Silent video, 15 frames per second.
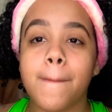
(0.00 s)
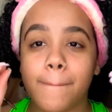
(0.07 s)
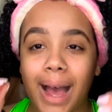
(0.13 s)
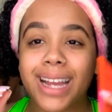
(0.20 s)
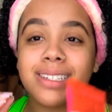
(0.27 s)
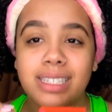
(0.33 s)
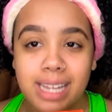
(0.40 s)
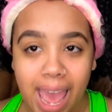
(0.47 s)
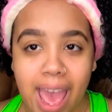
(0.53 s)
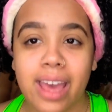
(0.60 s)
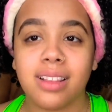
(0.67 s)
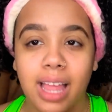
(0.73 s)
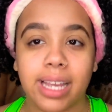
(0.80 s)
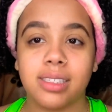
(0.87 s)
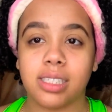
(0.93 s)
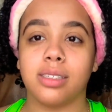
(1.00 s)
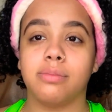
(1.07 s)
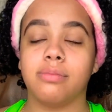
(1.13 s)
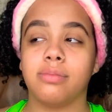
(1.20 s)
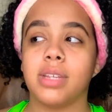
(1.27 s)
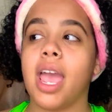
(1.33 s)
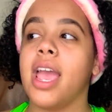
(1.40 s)
My dad liked him.
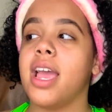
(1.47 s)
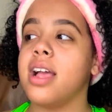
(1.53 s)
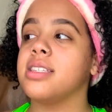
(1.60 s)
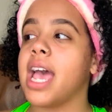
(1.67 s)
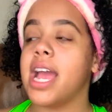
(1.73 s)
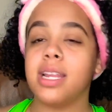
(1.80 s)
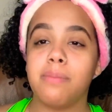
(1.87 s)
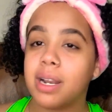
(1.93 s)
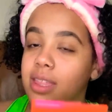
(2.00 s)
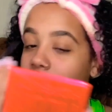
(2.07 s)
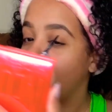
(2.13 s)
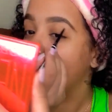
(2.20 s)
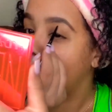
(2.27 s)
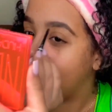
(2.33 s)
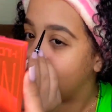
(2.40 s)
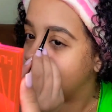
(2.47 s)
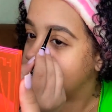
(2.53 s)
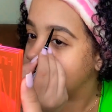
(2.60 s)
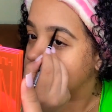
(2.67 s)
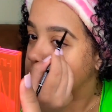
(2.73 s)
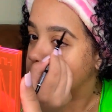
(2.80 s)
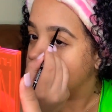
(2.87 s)
And anybody that knows
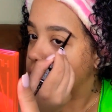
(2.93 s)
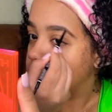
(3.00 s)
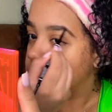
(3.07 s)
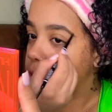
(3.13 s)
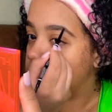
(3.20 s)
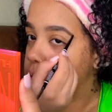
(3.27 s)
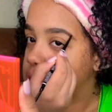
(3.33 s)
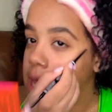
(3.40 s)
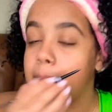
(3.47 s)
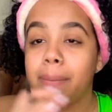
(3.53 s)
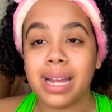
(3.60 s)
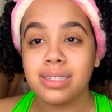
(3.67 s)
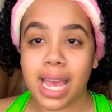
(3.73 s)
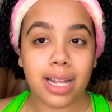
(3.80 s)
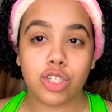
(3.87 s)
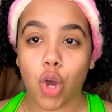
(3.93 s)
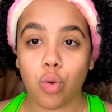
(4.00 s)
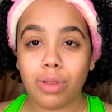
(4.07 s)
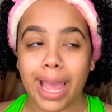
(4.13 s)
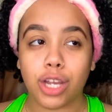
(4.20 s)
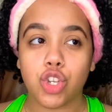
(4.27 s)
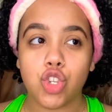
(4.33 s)
that my dad don't
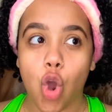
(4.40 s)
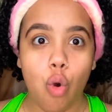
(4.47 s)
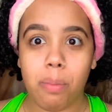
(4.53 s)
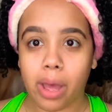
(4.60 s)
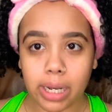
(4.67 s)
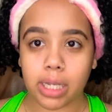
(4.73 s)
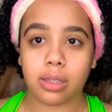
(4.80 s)
like nobody.